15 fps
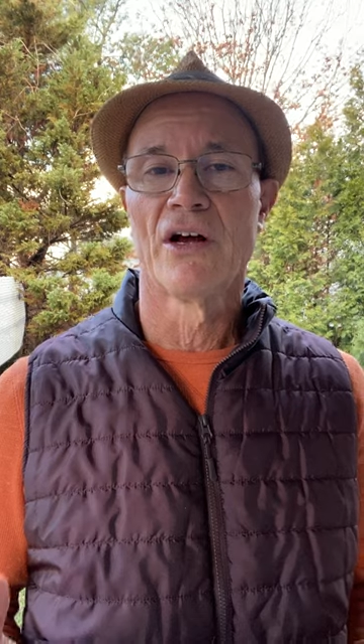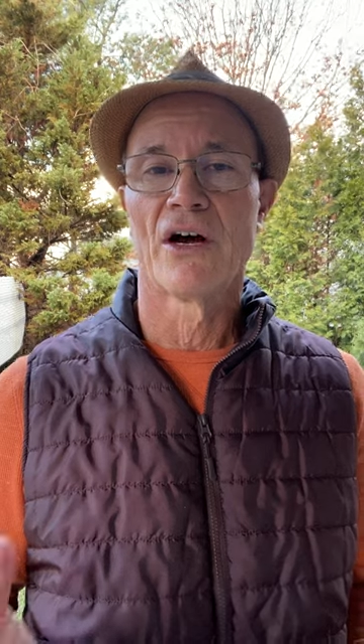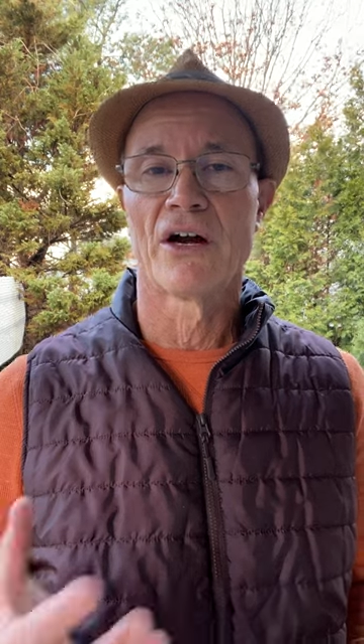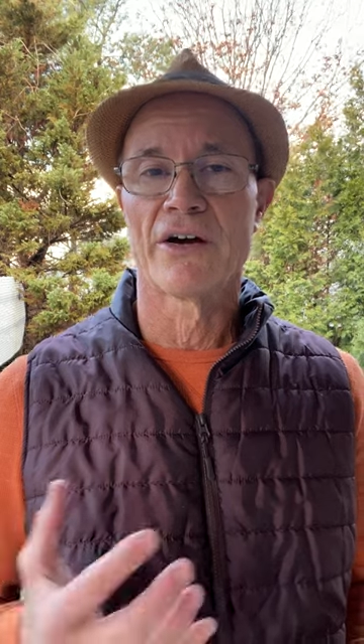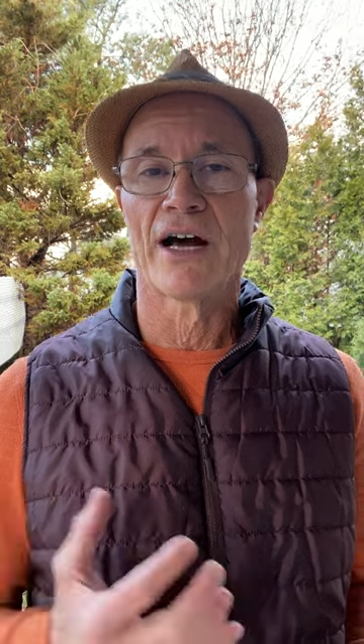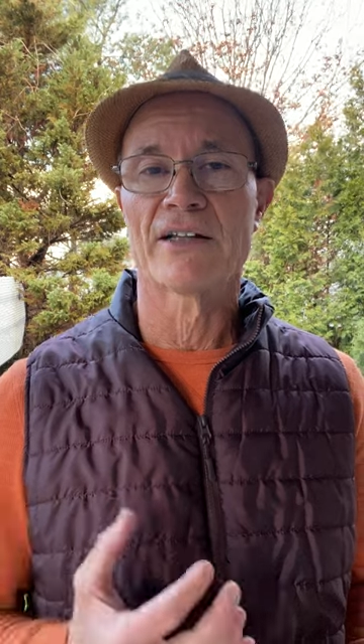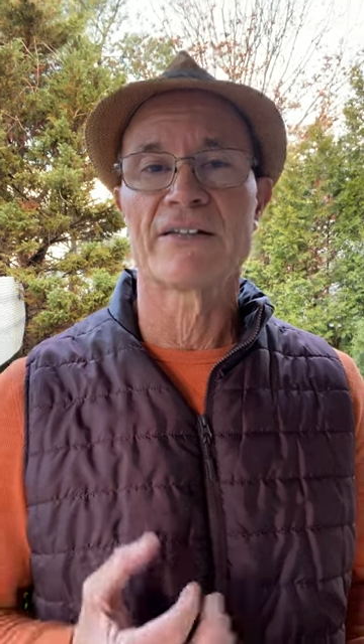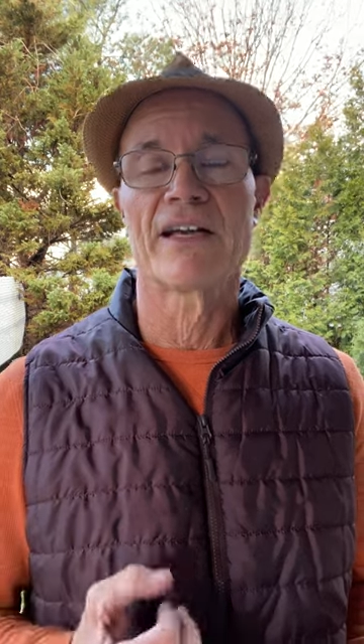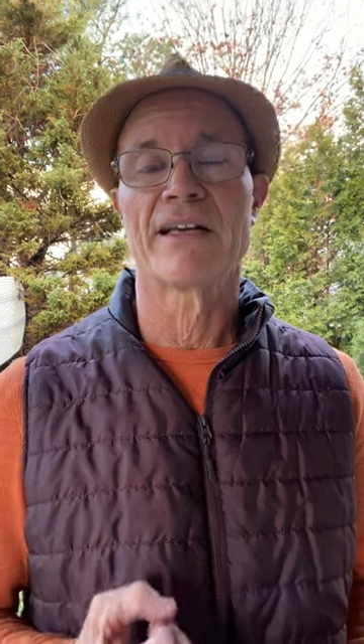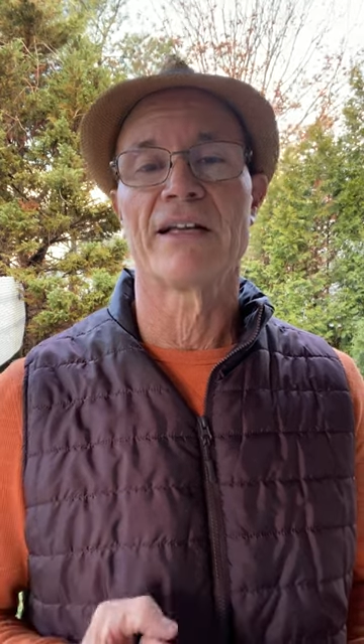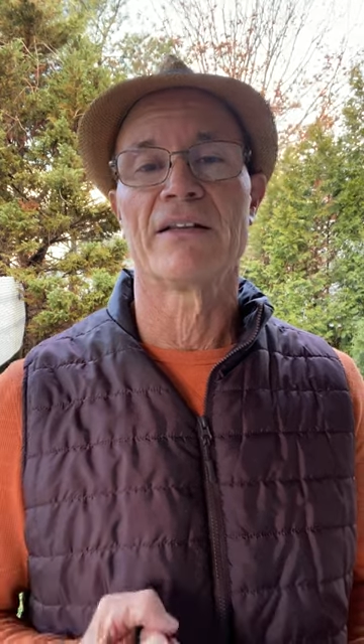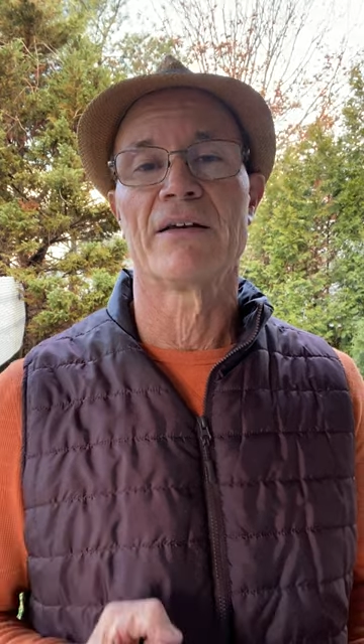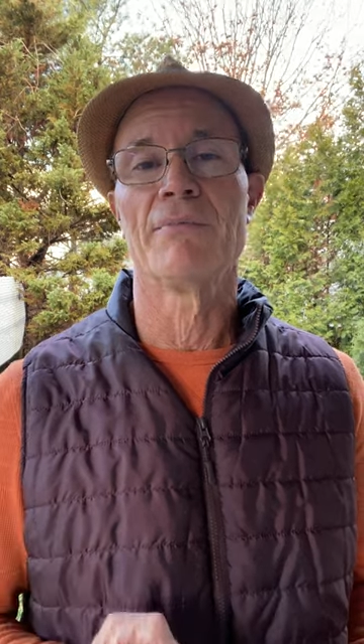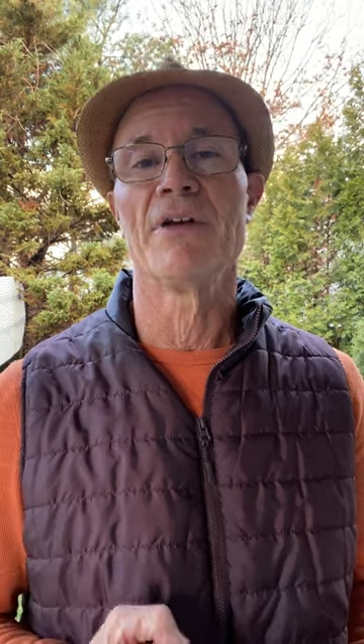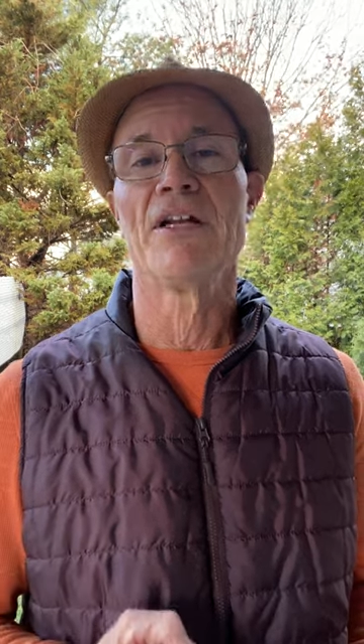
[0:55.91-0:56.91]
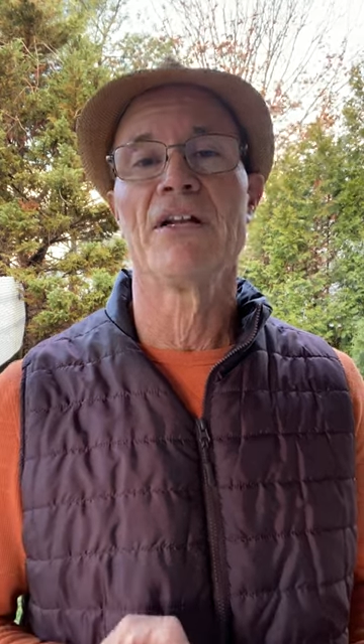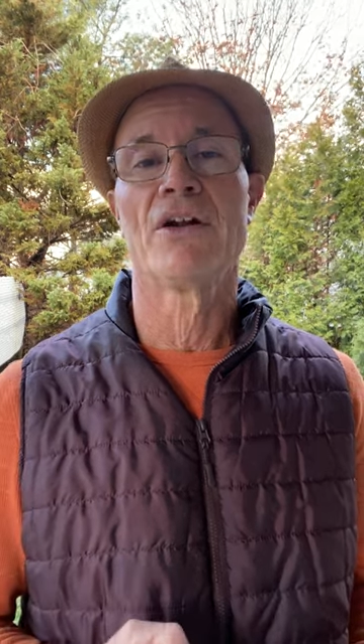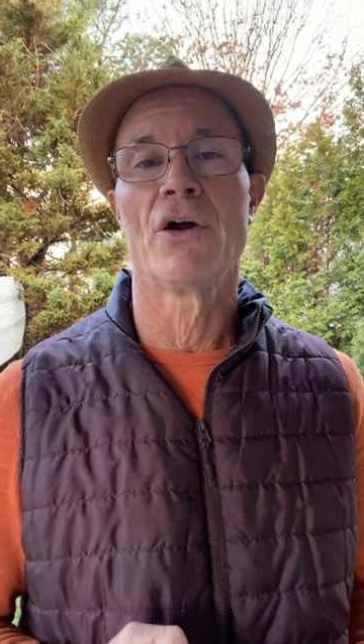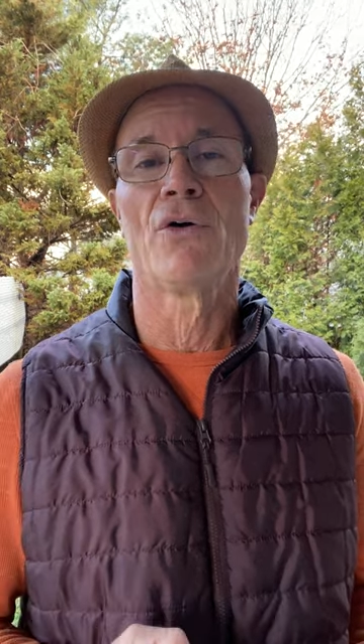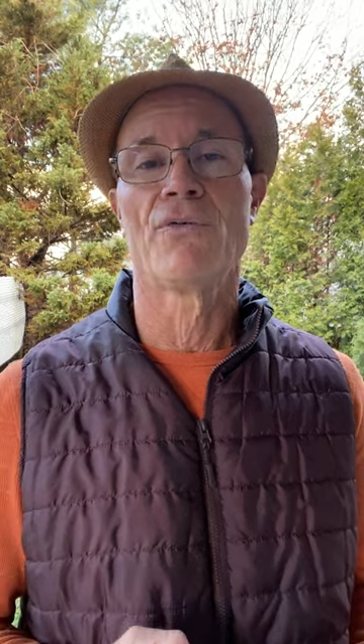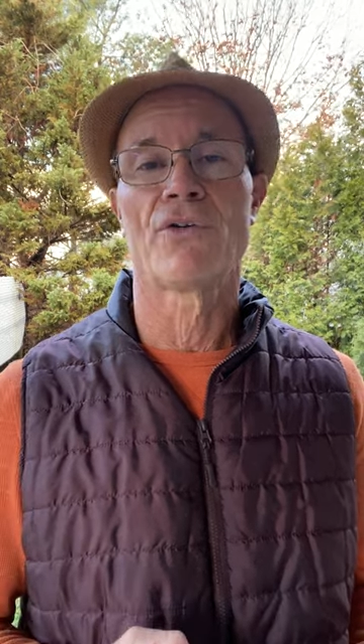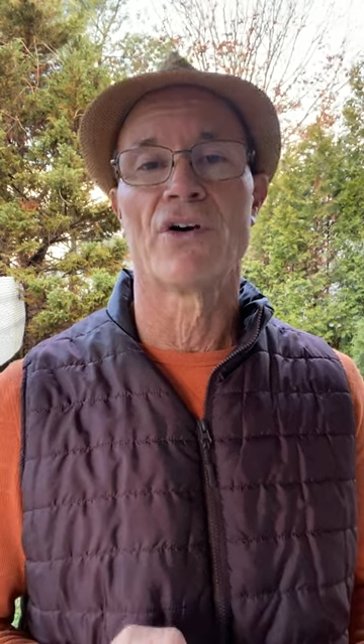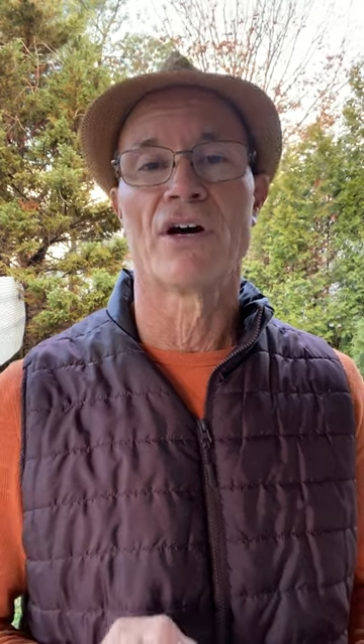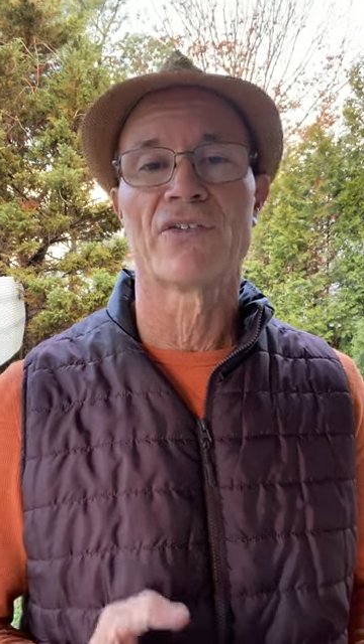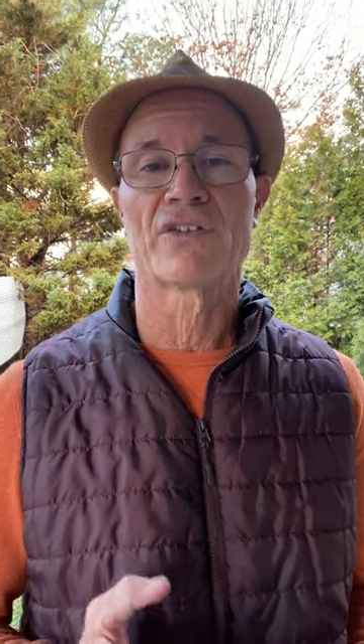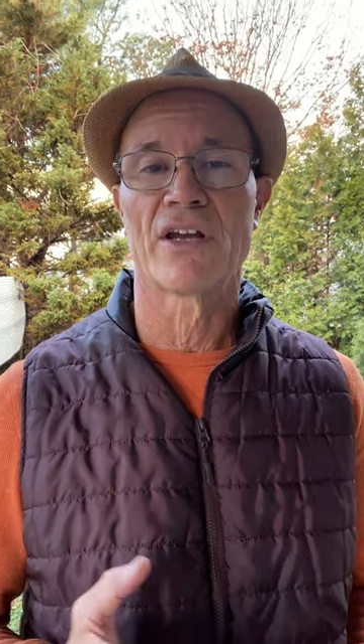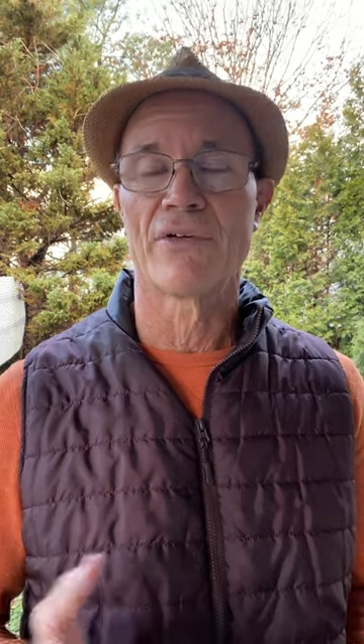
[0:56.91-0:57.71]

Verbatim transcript: are not taking dominion over us.